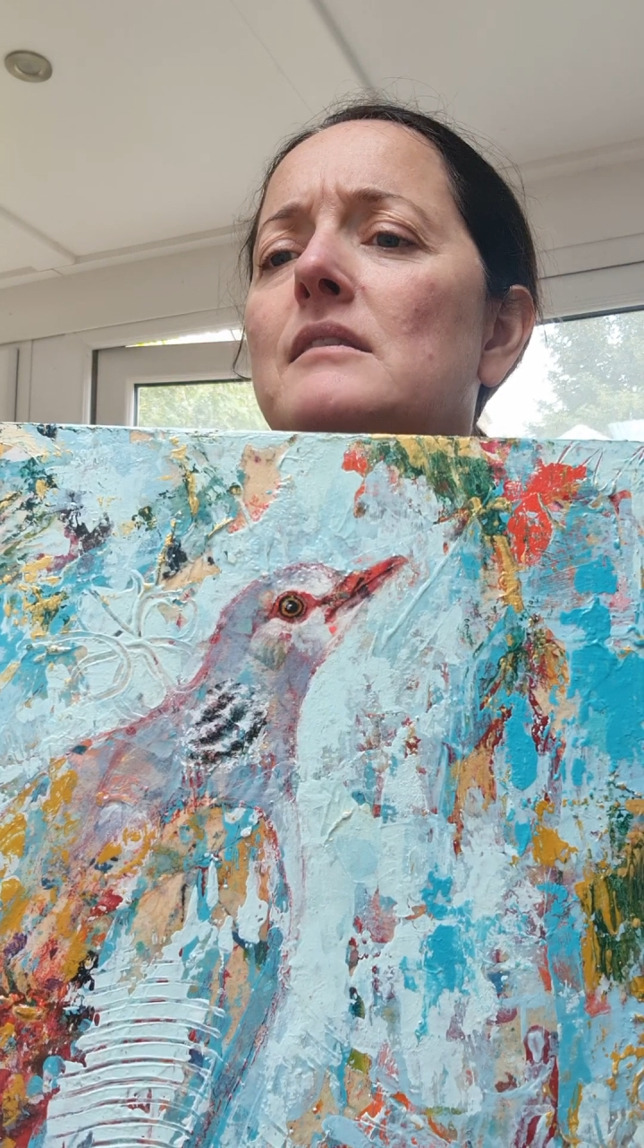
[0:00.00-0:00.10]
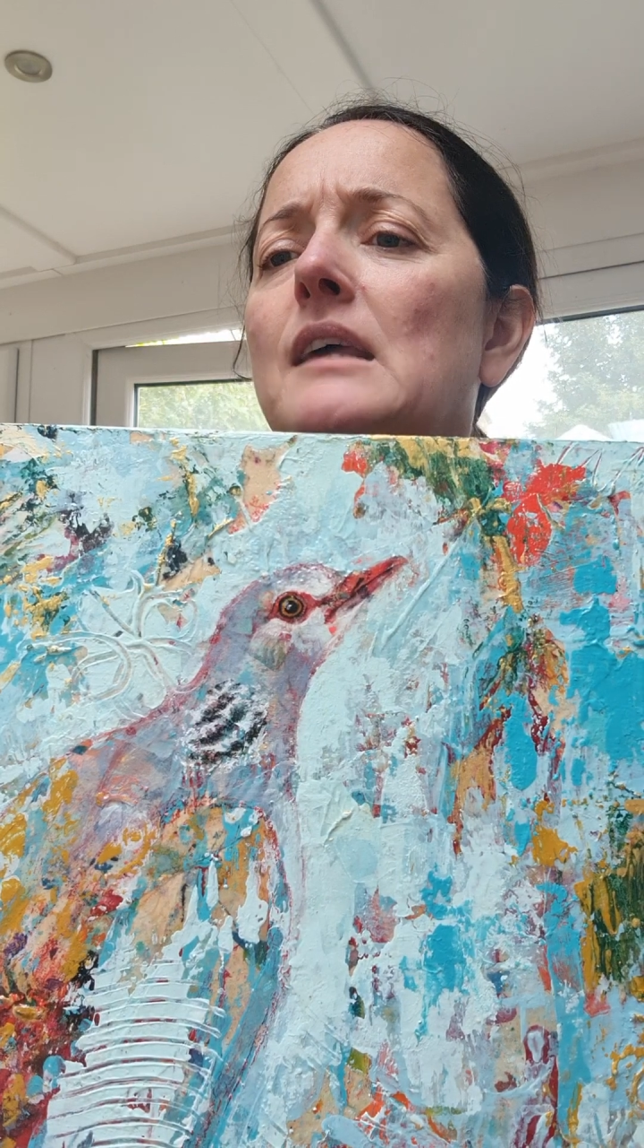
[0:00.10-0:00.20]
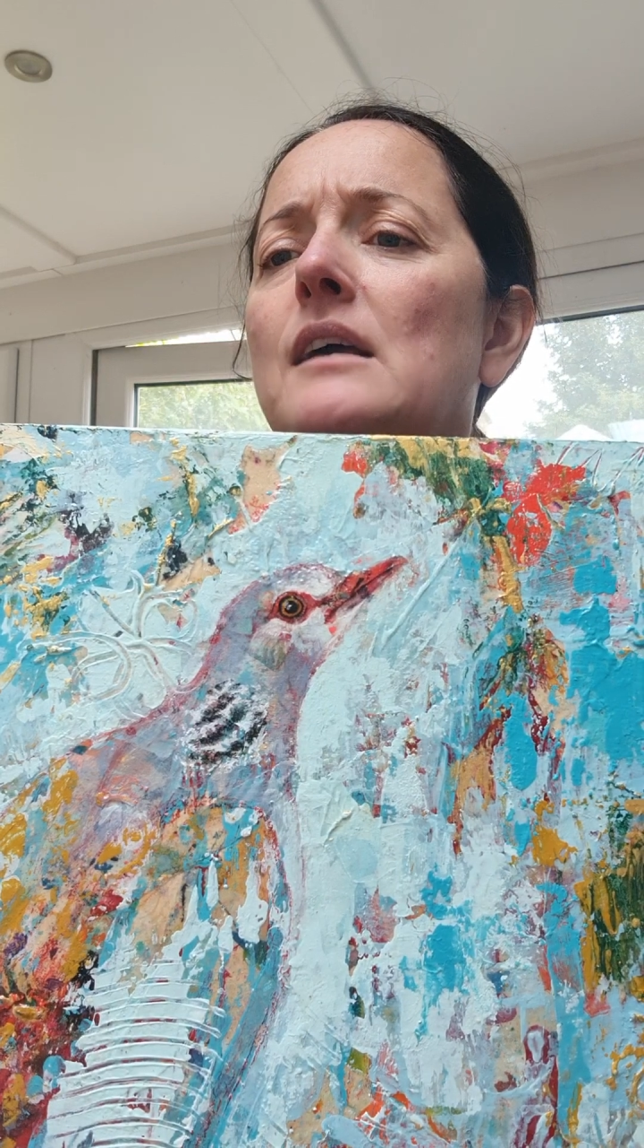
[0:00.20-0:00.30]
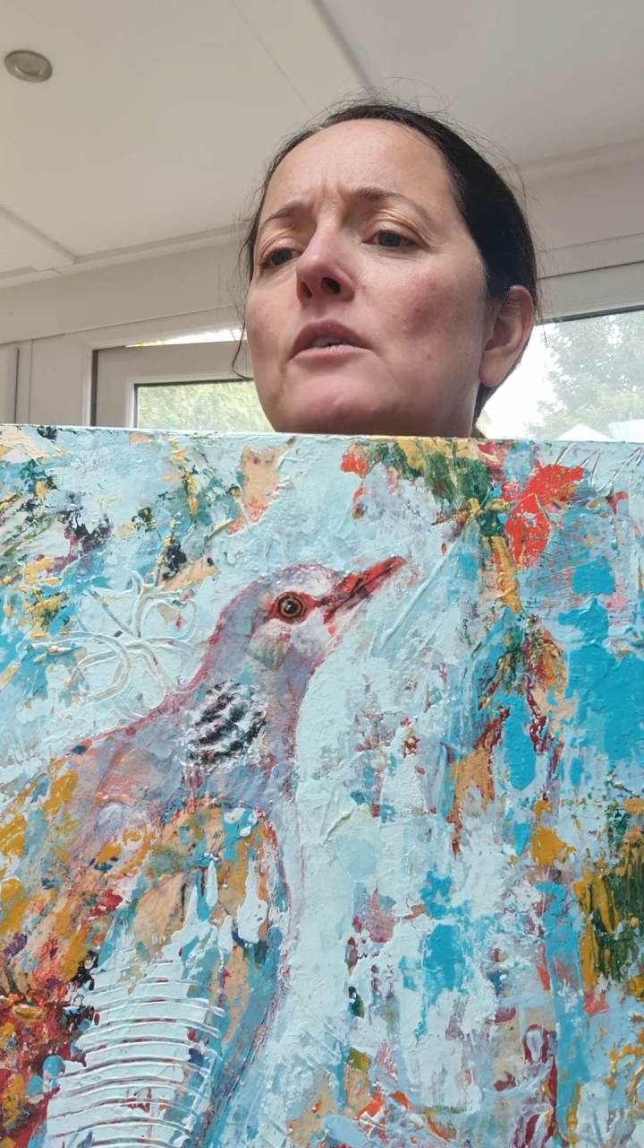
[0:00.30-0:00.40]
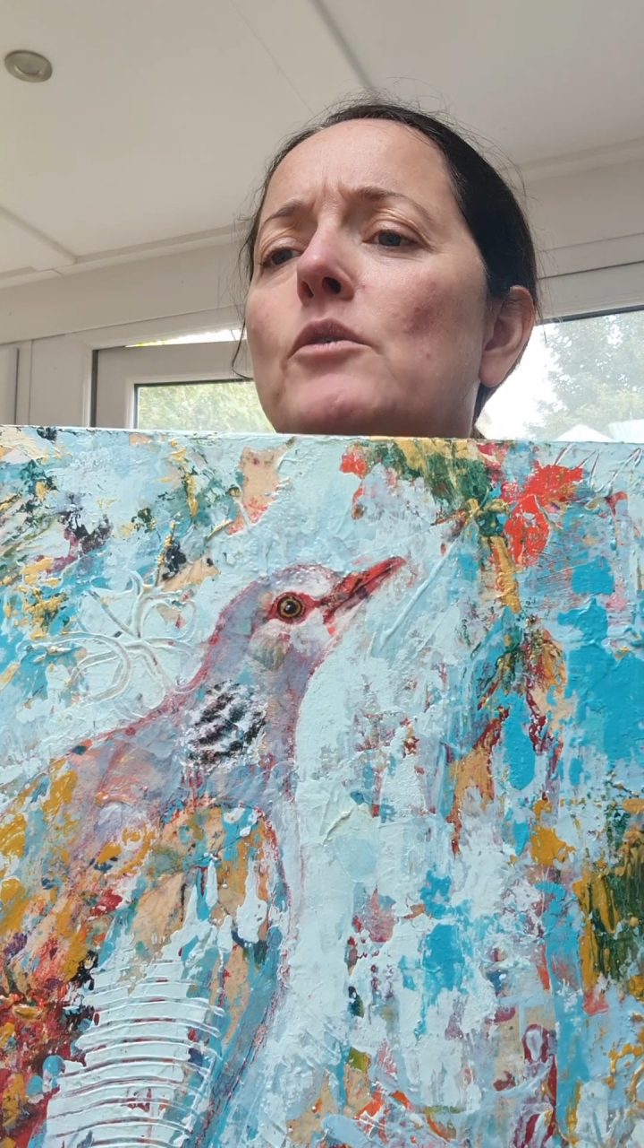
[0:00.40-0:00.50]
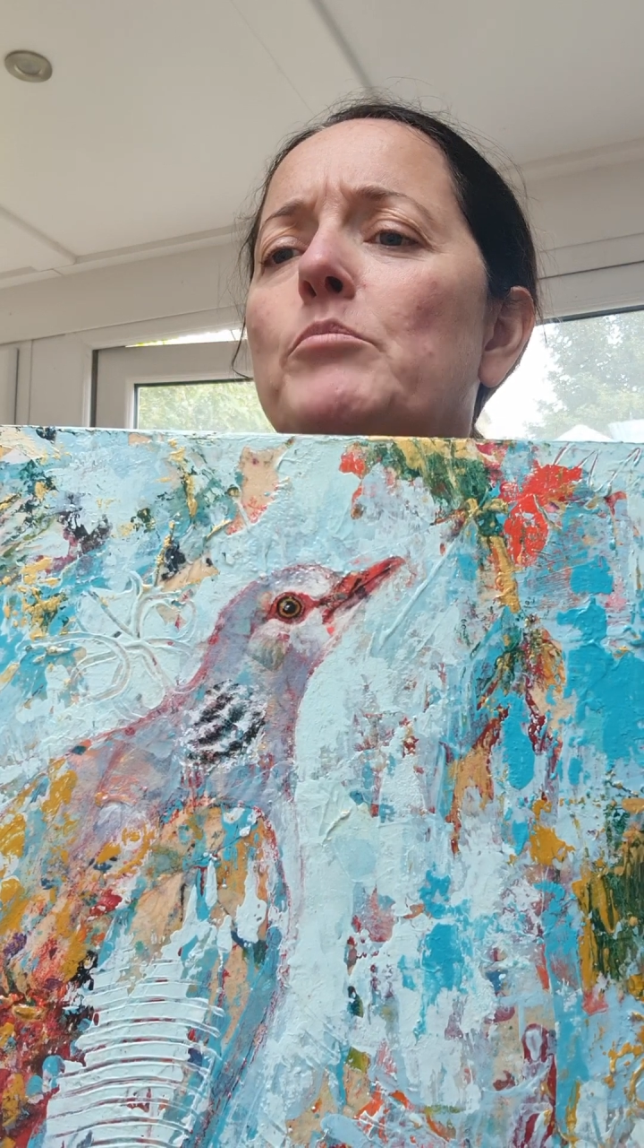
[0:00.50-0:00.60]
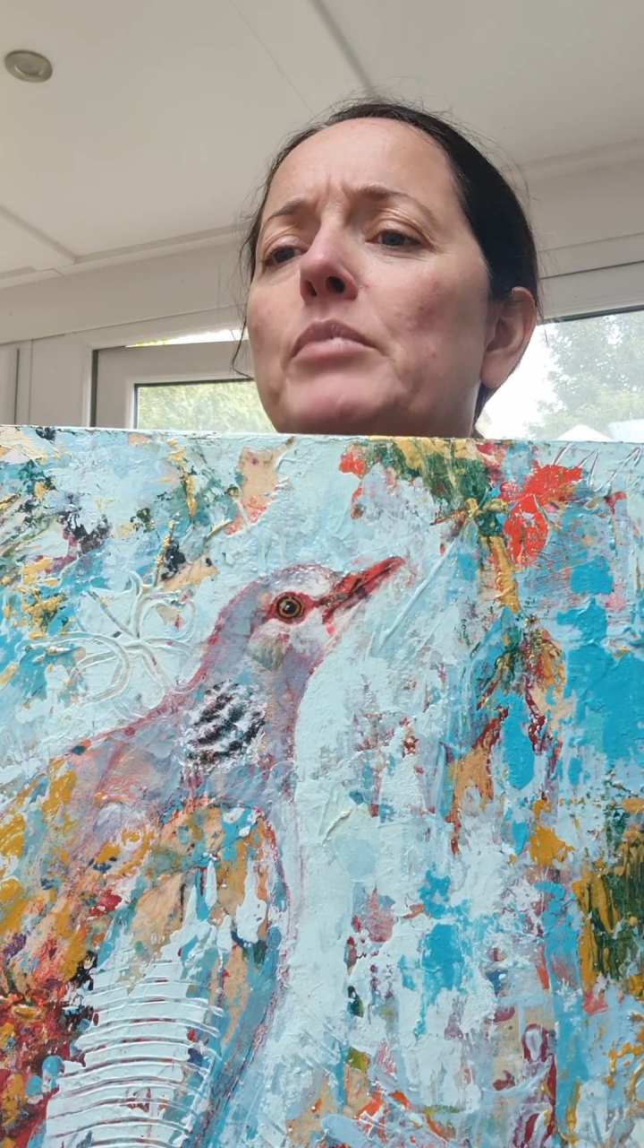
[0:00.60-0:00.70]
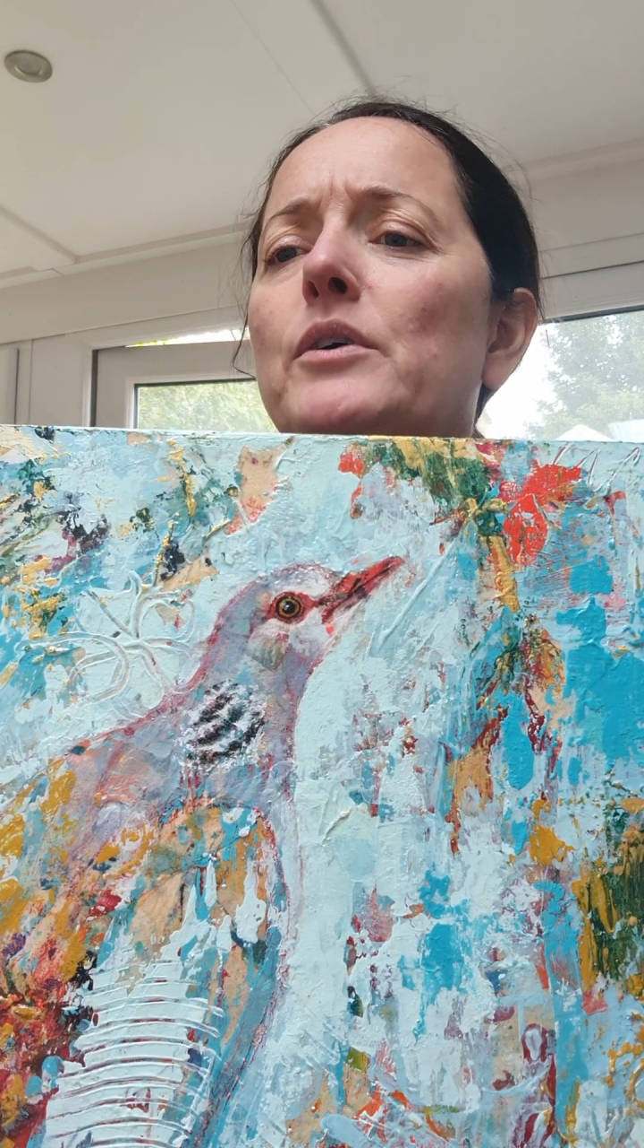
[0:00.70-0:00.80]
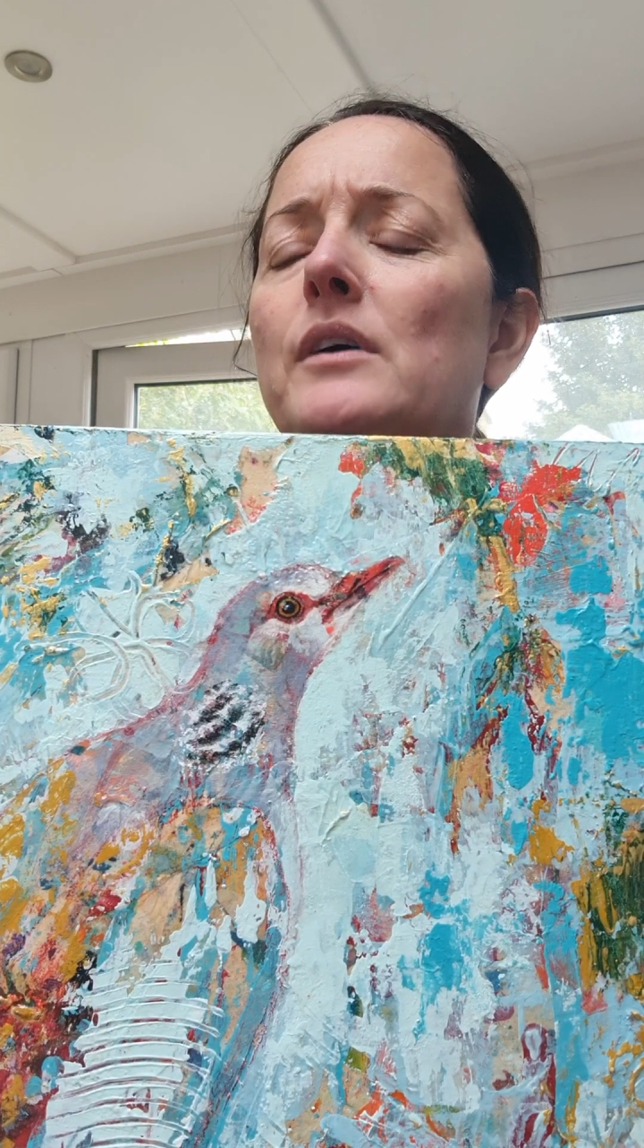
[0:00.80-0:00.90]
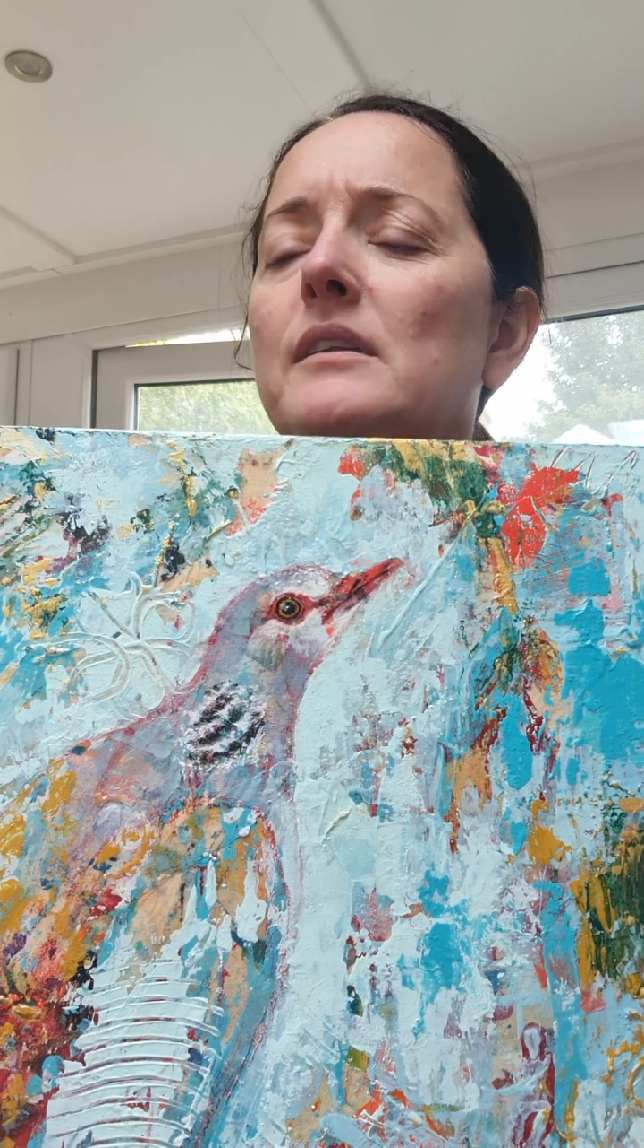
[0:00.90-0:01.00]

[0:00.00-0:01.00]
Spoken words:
phthalo blue,